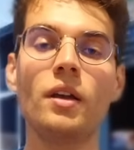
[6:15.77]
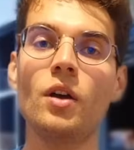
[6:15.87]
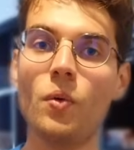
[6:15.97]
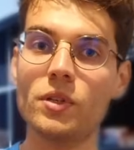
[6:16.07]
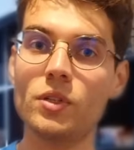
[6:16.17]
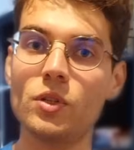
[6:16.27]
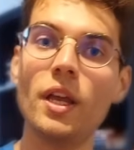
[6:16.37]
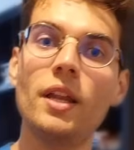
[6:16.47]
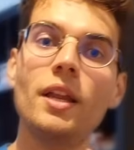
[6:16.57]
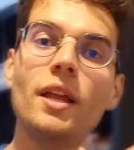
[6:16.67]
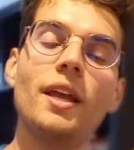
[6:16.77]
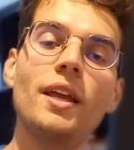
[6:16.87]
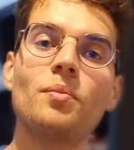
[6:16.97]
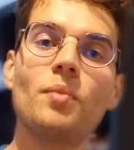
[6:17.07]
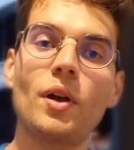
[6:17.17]
Was looking
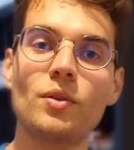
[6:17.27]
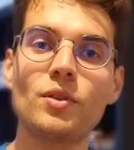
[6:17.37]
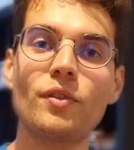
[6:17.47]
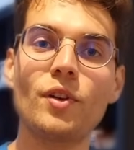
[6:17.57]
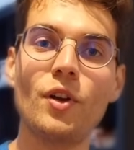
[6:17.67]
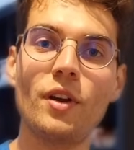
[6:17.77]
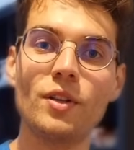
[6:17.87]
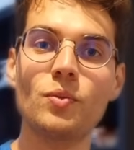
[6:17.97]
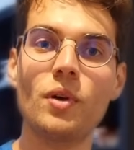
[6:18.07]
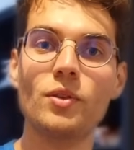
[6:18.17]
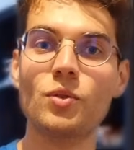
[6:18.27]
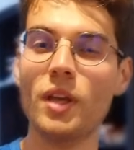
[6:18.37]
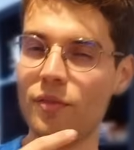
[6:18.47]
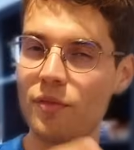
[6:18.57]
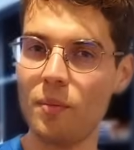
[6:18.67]
in Microsoft Learn as well to
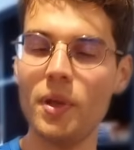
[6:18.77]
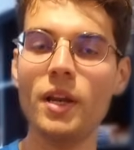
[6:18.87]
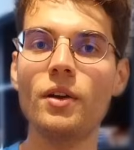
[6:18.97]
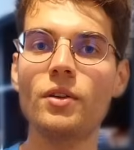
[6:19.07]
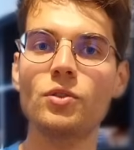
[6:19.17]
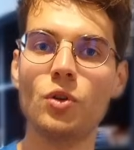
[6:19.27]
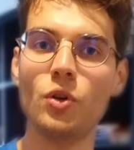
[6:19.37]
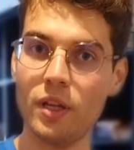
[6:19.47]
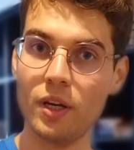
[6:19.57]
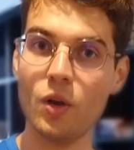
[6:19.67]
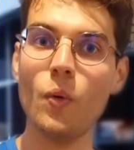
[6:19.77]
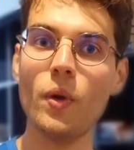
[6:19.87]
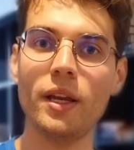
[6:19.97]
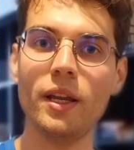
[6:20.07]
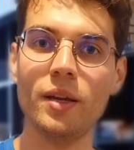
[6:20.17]
get familiar, to looking
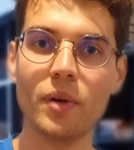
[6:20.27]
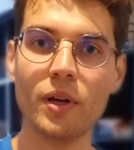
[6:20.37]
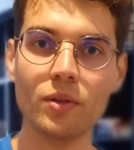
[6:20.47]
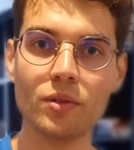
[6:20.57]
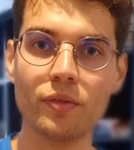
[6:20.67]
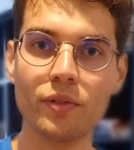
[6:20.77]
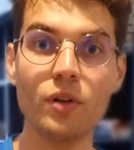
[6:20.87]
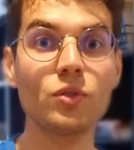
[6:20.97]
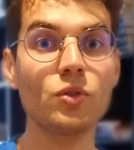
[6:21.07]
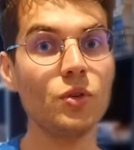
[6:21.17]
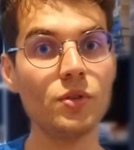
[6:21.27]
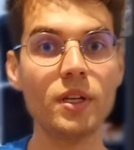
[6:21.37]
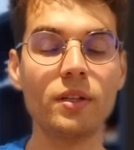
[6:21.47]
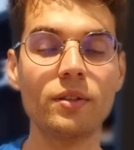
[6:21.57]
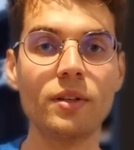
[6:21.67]
quickly in Microsoft Learn, to use it
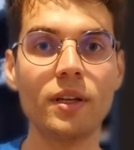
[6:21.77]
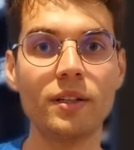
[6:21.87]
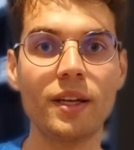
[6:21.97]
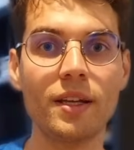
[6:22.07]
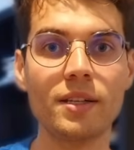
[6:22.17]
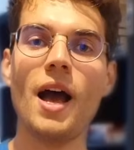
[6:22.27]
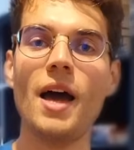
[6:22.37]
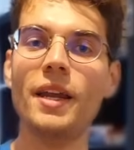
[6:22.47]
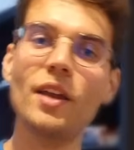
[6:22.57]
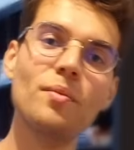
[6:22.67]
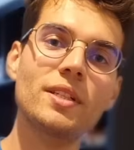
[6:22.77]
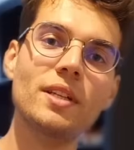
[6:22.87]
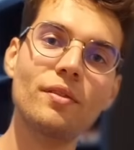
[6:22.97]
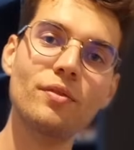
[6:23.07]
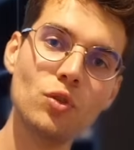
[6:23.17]
in the exam. And I gave
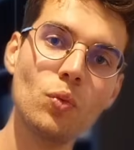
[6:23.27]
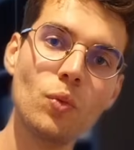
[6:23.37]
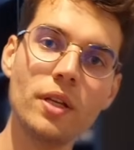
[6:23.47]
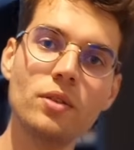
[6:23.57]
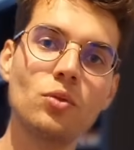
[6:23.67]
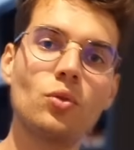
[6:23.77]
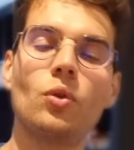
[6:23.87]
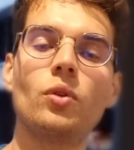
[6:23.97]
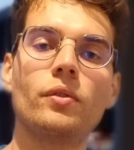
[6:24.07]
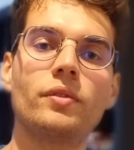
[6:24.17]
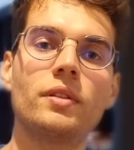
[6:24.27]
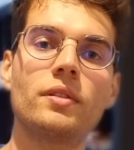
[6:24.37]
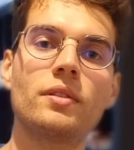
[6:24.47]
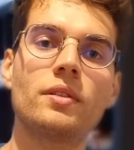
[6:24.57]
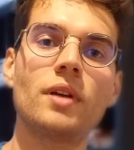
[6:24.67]
myself 2 weeks to do all of
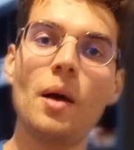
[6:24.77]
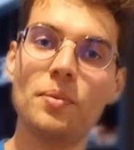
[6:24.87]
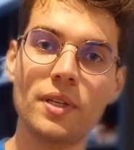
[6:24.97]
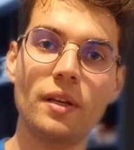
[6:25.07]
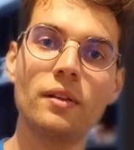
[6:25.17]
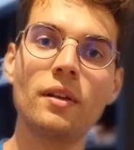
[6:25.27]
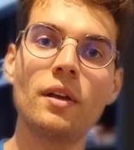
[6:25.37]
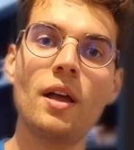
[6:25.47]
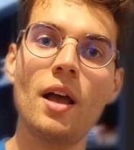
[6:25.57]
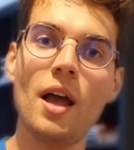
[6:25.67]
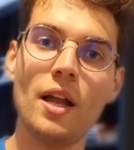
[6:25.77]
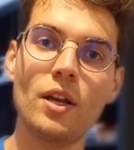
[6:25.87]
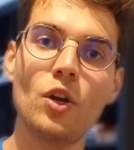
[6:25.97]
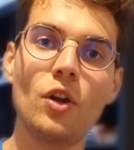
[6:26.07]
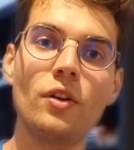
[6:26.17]
this, upskill
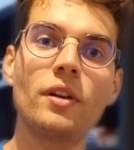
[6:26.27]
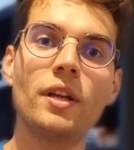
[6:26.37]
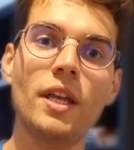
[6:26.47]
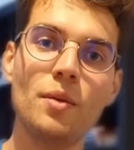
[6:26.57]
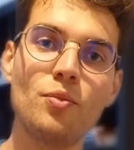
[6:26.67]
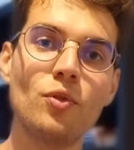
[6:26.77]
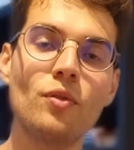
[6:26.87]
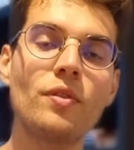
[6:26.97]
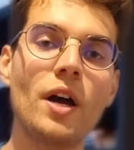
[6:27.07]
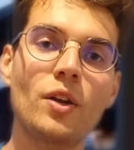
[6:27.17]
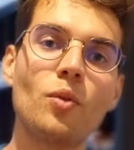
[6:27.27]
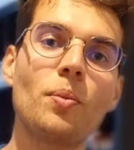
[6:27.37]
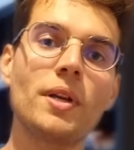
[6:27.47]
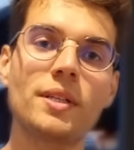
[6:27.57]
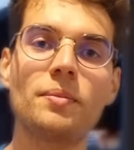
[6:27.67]
and learn, improve and go
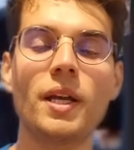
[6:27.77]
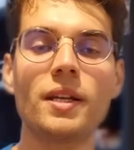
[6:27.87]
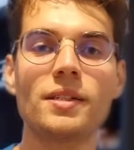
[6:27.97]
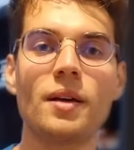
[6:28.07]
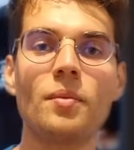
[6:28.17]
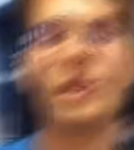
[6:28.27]
past my exam.